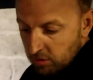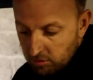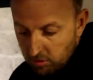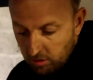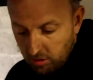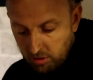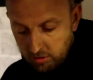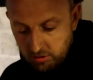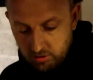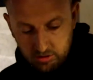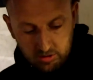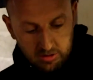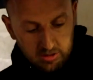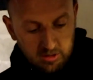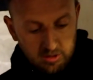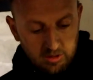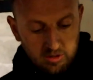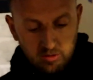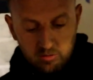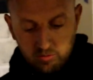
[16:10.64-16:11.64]
Right,
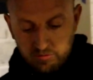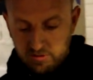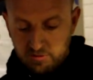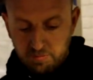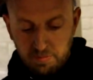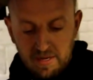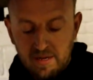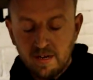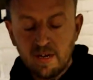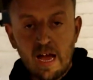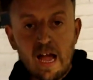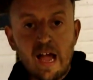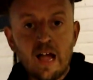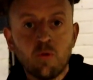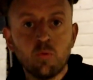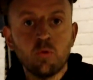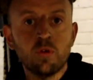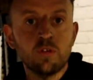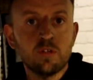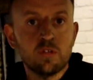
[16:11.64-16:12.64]
we've spent
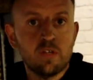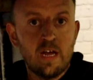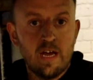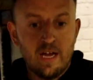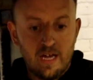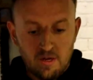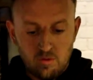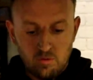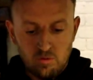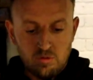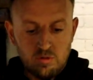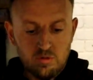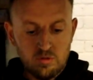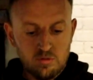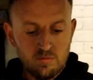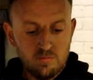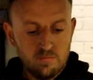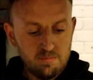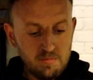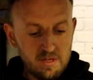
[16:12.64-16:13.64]
hours now
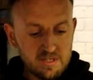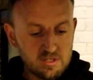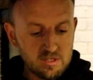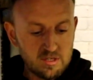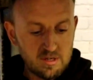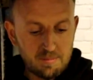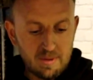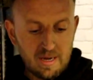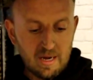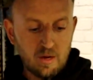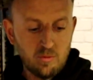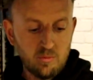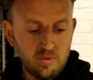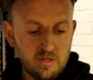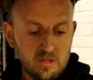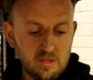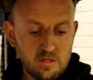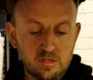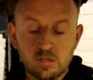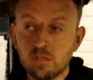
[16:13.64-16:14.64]
messing about with
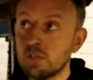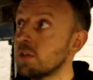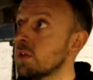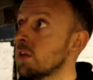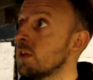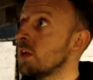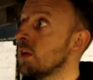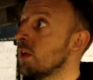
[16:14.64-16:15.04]
this.